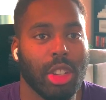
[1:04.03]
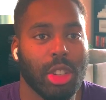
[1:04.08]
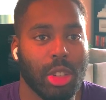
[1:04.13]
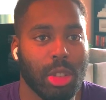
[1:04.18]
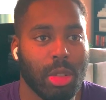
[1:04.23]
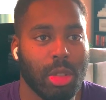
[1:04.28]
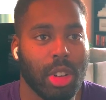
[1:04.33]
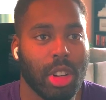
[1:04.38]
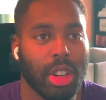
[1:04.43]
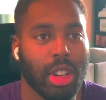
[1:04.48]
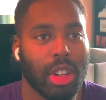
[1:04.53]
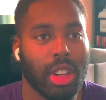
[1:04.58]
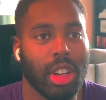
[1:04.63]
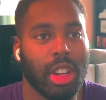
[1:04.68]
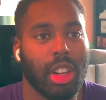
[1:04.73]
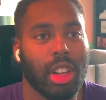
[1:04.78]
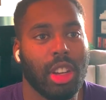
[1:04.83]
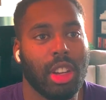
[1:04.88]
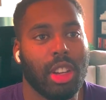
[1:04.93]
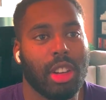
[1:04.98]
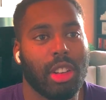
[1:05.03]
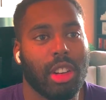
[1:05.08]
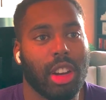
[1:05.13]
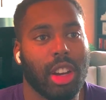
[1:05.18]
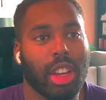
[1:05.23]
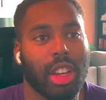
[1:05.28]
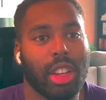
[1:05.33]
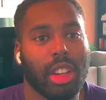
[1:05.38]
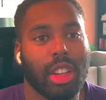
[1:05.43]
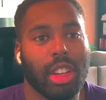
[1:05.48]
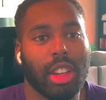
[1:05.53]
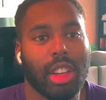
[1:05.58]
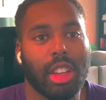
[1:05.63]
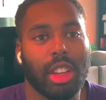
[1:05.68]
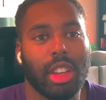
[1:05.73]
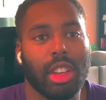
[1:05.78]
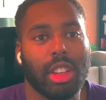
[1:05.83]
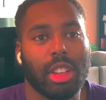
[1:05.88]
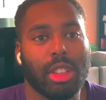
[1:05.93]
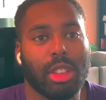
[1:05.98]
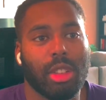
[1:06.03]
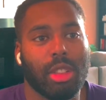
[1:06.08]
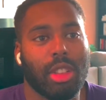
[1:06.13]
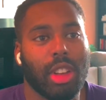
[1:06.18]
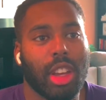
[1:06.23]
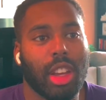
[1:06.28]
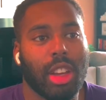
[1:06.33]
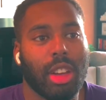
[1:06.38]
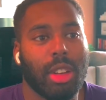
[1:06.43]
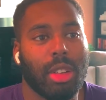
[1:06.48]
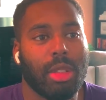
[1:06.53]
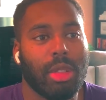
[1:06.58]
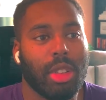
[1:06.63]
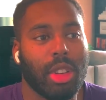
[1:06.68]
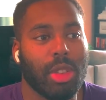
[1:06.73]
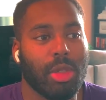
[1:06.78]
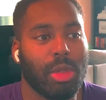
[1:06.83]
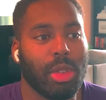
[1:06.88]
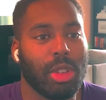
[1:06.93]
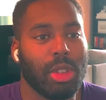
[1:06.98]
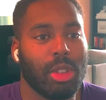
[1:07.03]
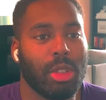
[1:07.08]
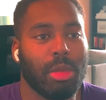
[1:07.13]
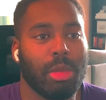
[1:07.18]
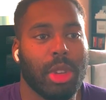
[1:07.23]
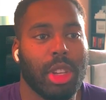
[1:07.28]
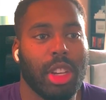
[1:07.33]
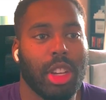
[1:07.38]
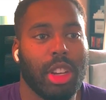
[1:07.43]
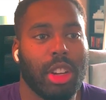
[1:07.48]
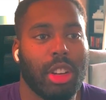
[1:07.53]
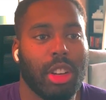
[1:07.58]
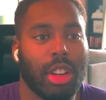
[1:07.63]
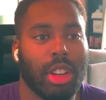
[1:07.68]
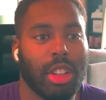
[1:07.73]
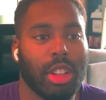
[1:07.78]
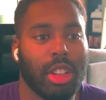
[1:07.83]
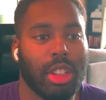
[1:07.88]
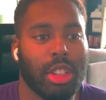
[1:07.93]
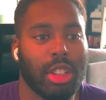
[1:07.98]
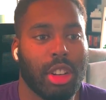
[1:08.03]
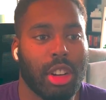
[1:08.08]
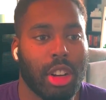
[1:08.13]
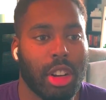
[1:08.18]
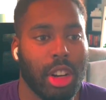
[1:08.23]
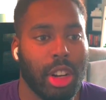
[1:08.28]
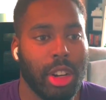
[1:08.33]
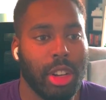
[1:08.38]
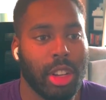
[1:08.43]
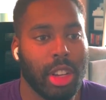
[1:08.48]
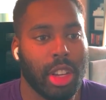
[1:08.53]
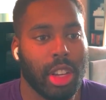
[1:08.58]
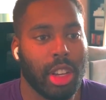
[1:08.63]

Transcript: short, right? So now, if we zoom in here on the chart,